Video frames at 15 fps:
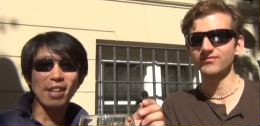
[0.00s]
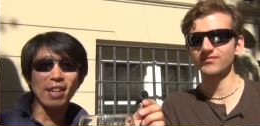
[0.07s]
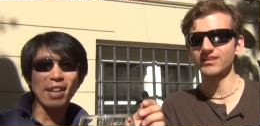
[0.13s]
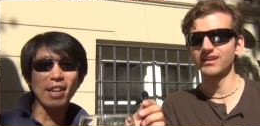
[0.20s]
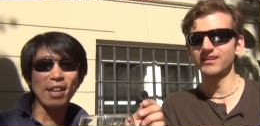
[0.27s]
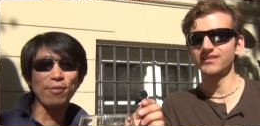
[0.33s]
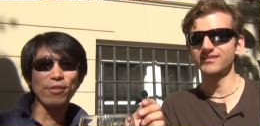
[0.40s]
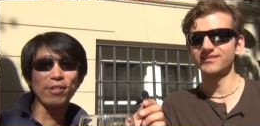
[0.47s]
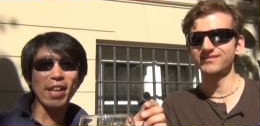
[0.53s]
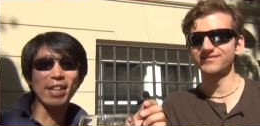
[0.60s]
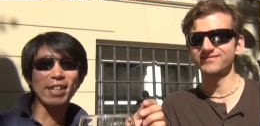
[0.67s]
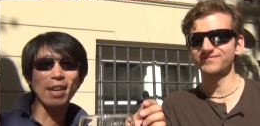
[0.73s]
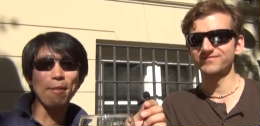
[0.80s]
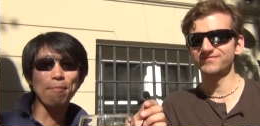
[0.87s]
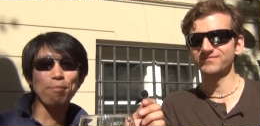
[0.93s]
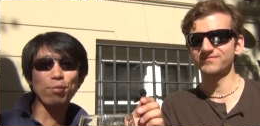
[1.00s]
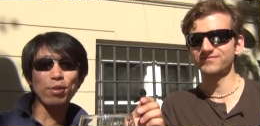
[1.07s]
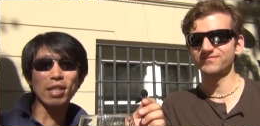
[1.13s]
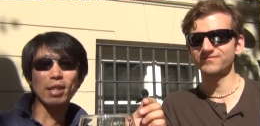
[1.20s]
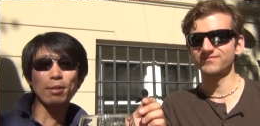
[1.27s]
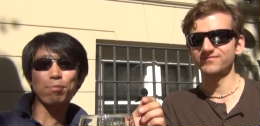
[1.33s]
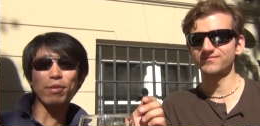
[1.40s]
Speaker 1: And if you like it,
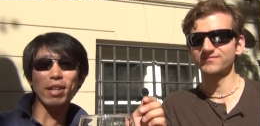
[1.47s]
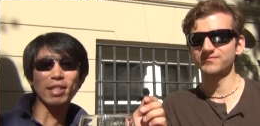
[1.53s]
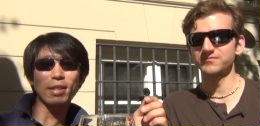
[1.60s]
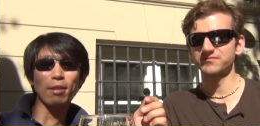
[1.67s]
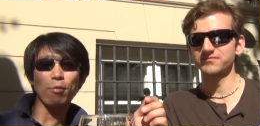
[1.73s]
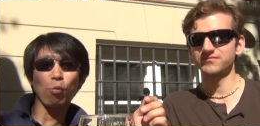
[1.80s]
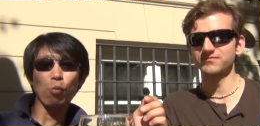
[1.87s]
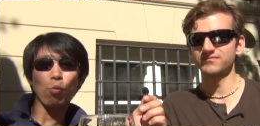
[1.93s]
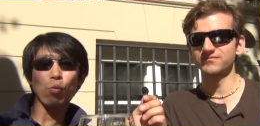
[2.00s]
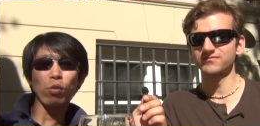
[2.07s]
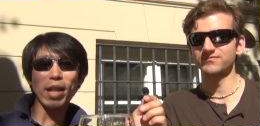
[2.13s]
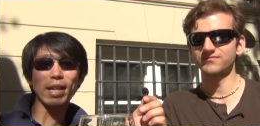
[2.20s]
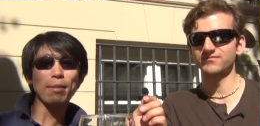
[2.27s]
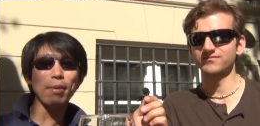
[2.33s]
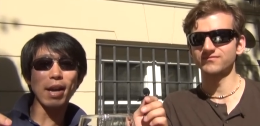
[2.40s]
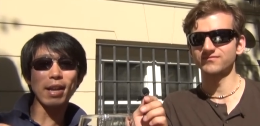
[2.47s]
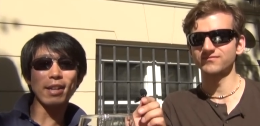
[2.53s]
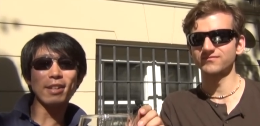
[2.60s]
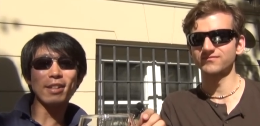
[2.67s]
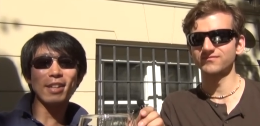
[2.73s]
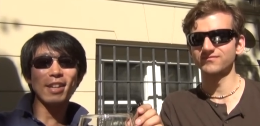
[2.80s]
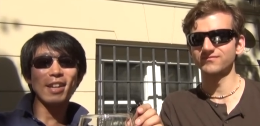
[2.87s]
please press the like
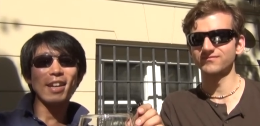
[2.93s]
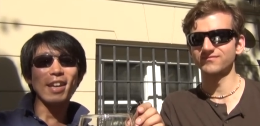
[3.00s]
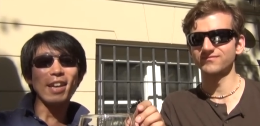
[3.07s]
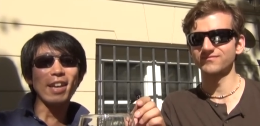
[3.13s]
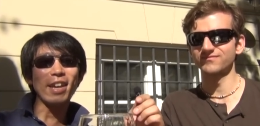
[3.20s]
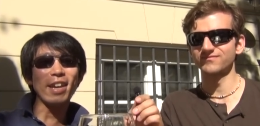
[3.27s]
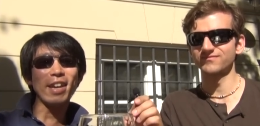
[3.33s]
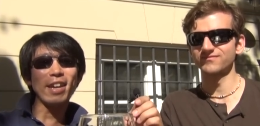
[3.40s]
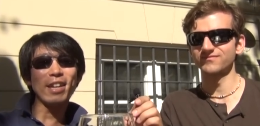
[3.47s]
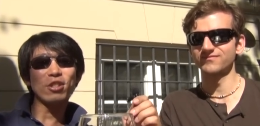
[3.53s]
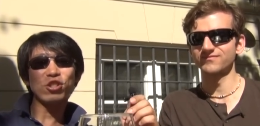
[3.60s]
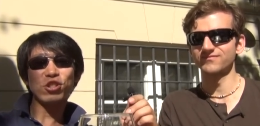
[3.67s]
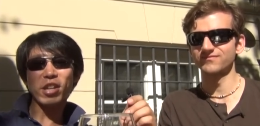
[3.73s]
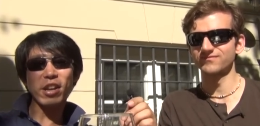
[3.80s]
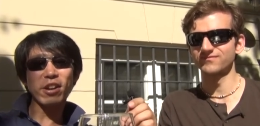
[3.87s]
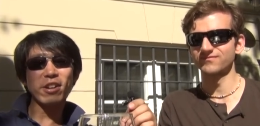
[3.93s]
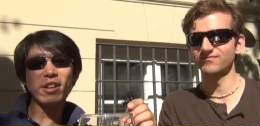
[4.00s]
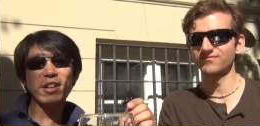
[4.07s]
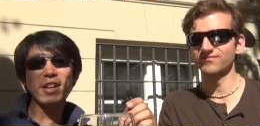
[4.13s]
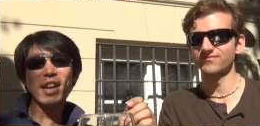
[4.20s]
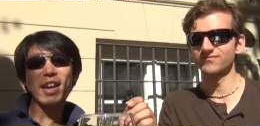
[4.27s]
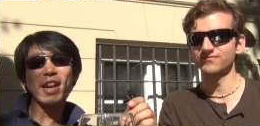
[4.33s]
button, and
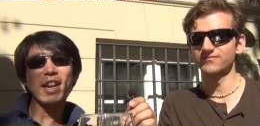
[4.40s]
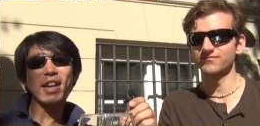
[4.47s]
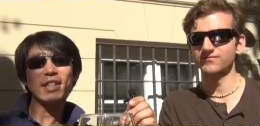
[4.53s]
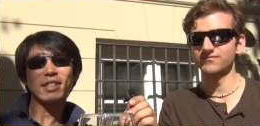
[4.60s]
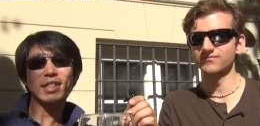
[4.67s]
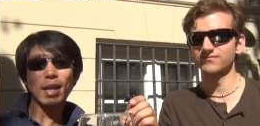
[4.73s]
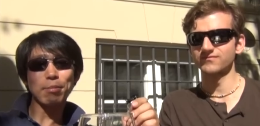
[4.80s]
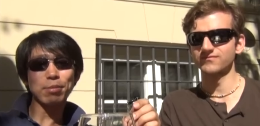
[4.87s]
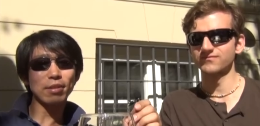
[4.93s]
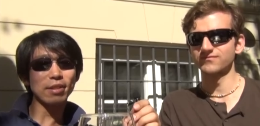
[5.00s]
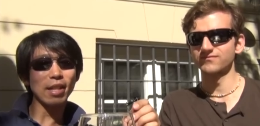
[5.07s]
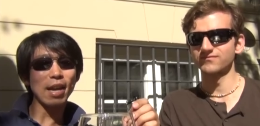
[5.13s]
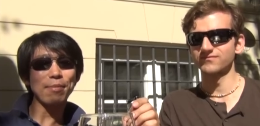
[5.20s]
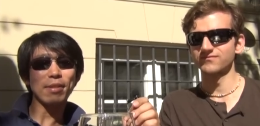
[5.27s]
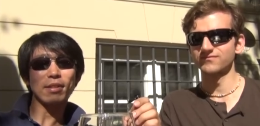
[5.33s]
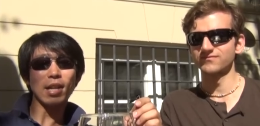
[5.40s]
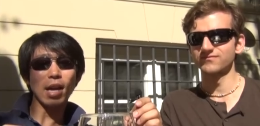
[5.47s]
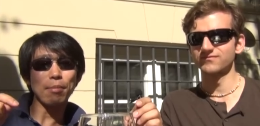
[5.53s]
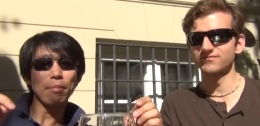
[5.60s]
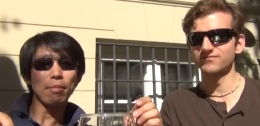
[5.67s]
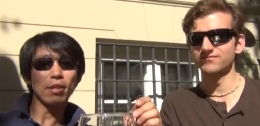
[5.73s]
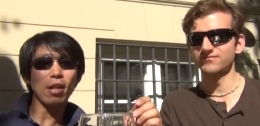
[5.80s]
share and subscribe in the
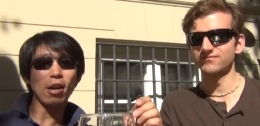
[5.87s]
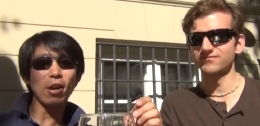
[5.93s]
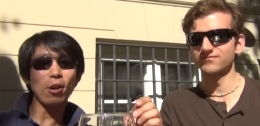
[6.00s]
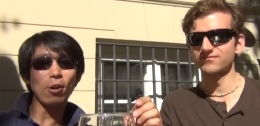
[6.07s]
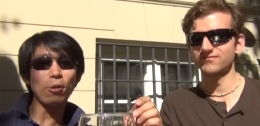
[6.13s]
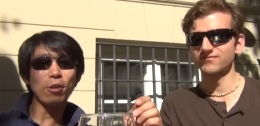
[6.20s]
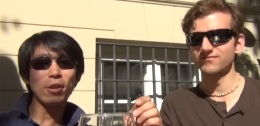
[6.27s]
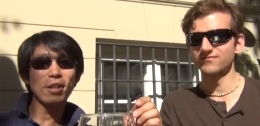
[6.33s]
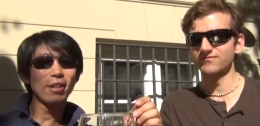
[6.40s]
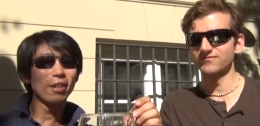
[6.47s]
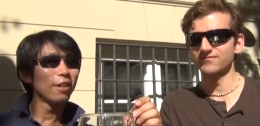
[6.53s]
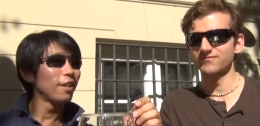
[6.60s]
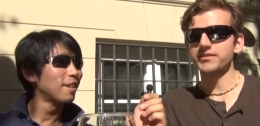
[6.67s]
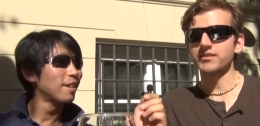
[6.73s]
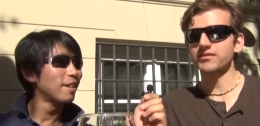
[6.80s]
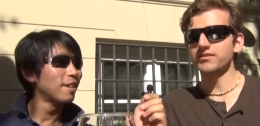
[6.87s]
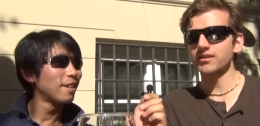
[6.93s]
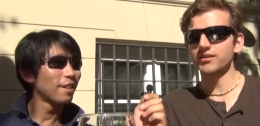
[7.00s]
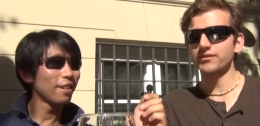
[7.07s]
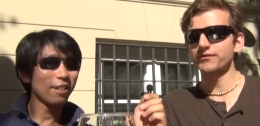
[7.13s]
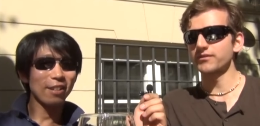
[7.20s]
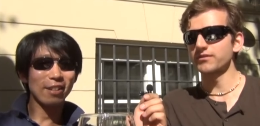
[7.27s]
comment
Speaker 2: below.
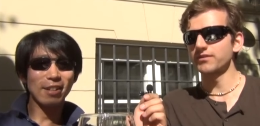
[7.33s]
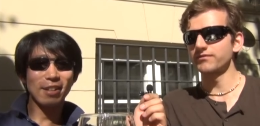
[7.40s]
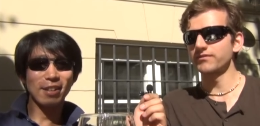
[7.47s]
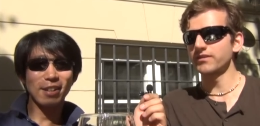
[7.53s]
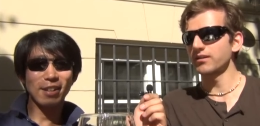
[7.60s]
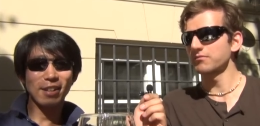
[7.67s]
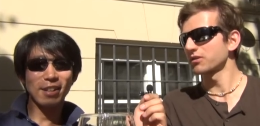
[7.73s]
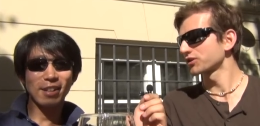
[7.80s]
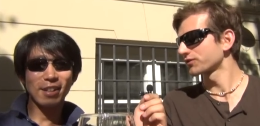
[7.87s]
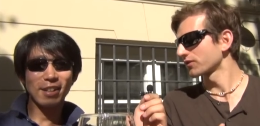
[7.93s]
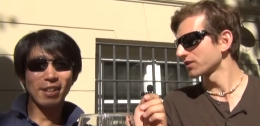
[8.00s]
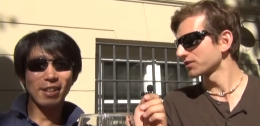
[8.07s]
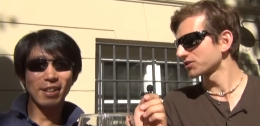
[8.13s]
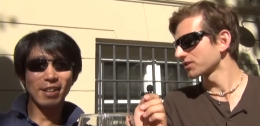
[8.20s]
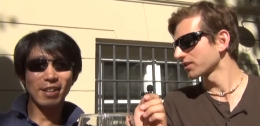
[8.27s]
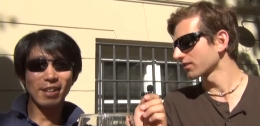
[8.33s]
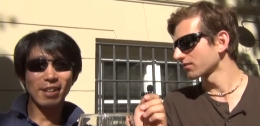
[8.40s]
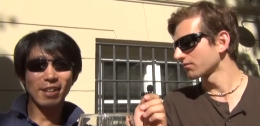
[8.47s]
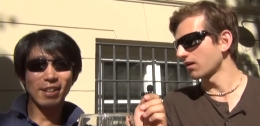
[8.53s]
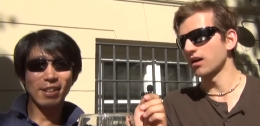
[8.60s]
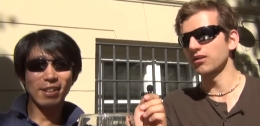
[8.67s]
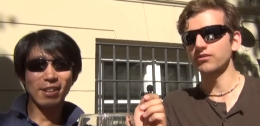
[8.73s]
Thank you for very much for
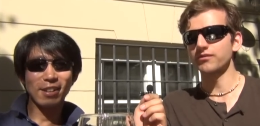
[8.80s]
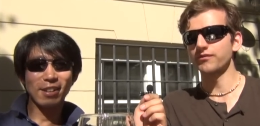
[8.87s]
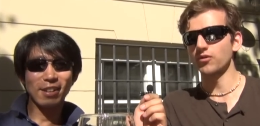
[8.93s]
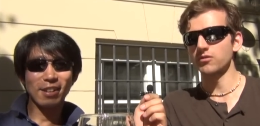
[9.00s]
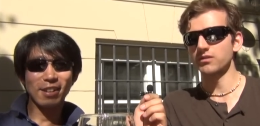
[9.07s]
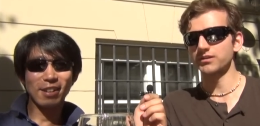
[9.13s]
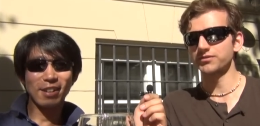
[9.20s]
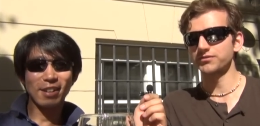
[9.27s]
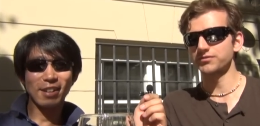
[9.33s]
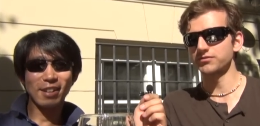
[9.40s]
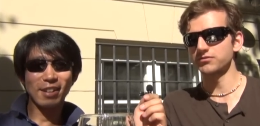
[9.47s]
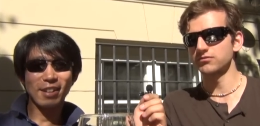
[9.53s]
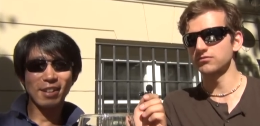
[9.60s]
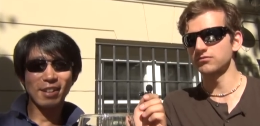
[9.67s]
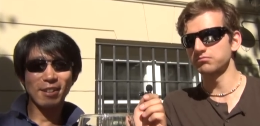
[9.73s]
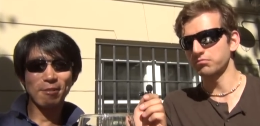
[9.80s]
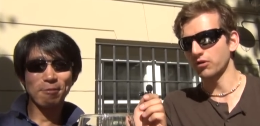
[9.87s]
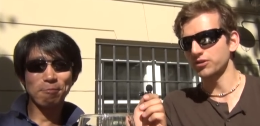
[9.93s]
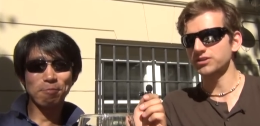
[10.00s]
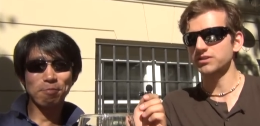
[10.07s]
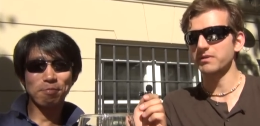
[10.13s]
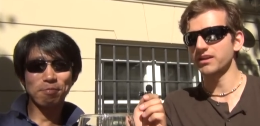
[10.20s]
listening. I look forward to
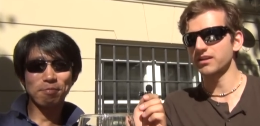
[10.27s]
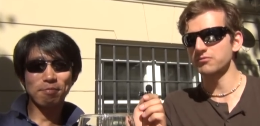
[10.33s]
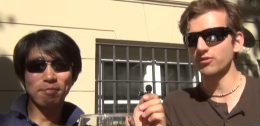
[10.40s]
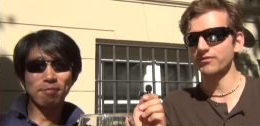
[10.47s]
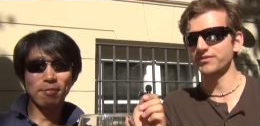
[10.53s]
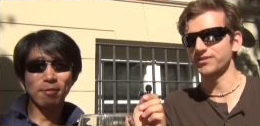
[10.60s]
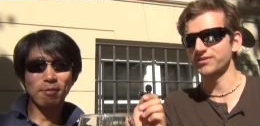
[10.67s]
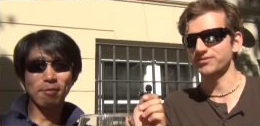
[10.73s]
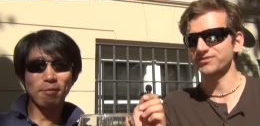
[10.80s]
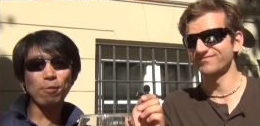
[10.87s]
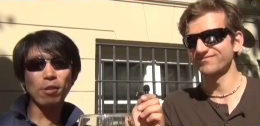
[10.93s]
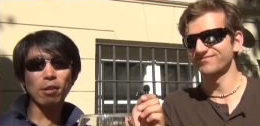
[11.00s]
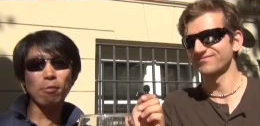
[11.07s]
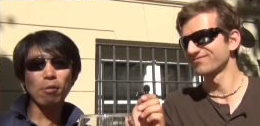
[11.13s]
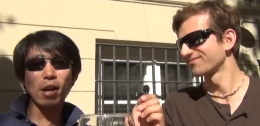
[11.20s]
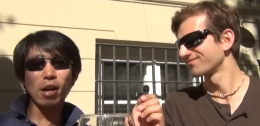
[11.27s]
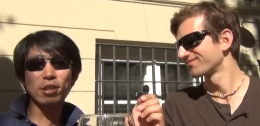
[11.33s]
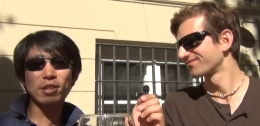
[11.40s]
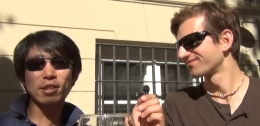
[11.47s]
participating in more videos. If you want to watch